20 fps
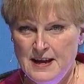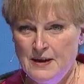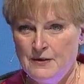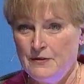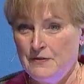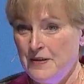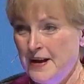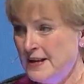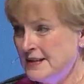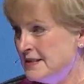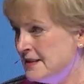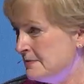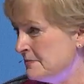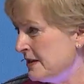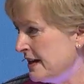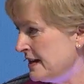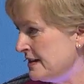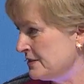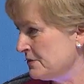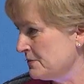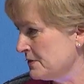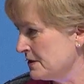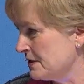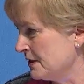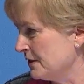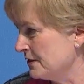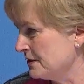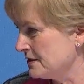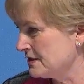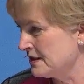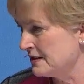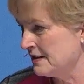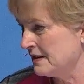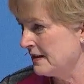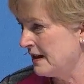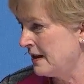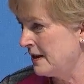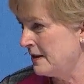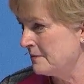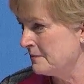We've had some nice results,
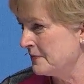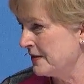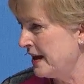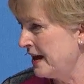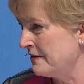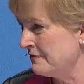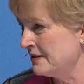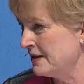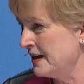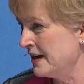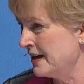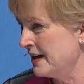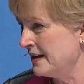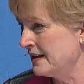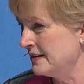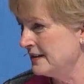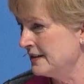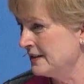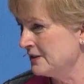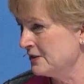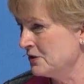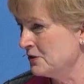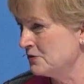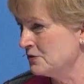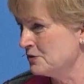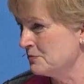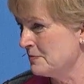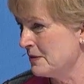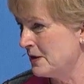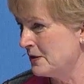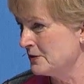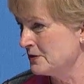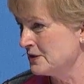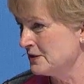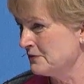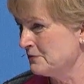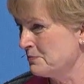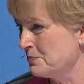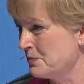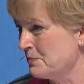haven't had a huge amount
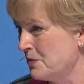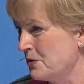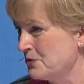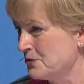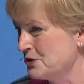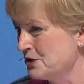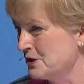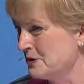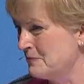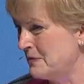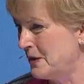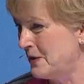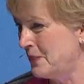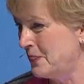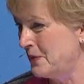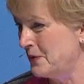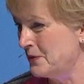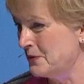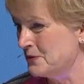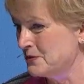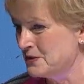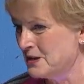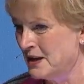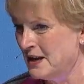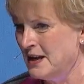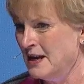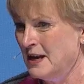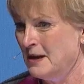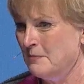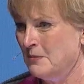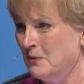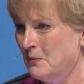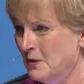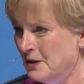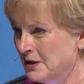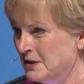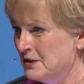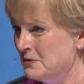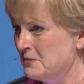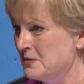of promotion about those, but
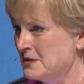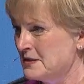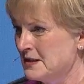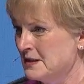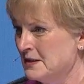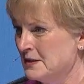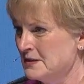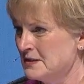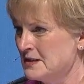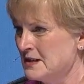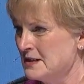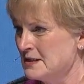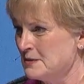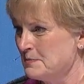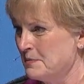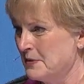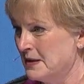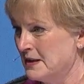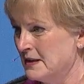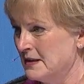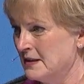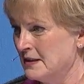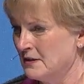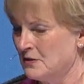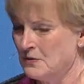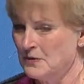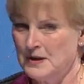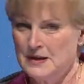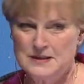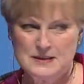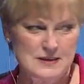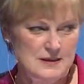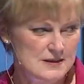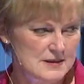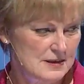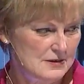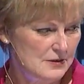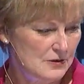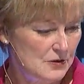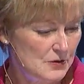one of the results has been the
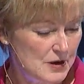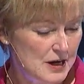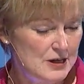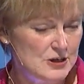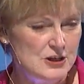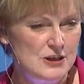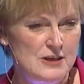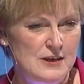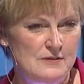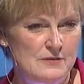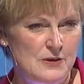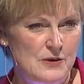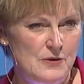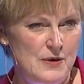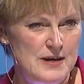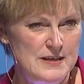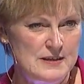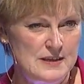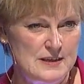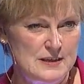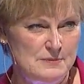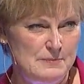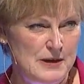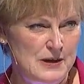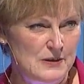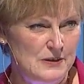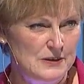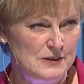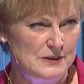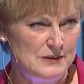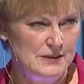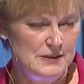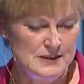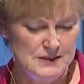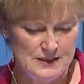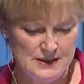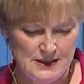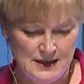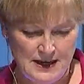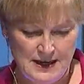creation of a crisis mental illness